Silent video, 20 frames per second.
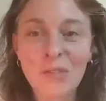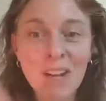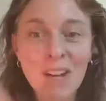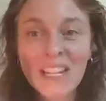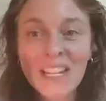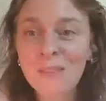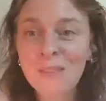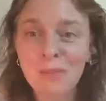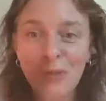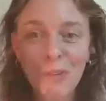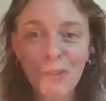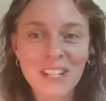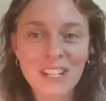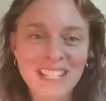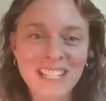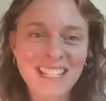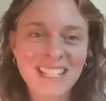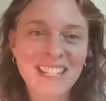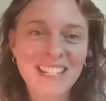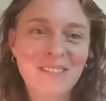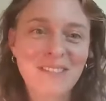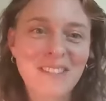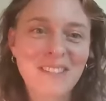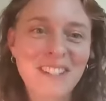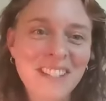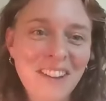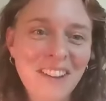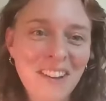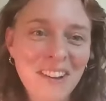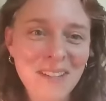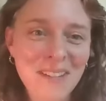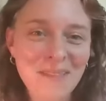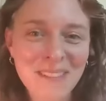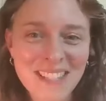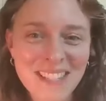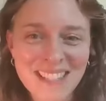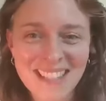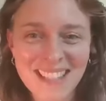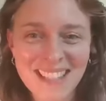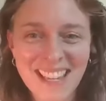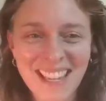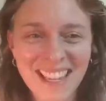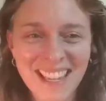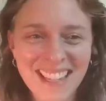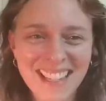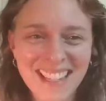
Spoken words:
you're ready for it at different times.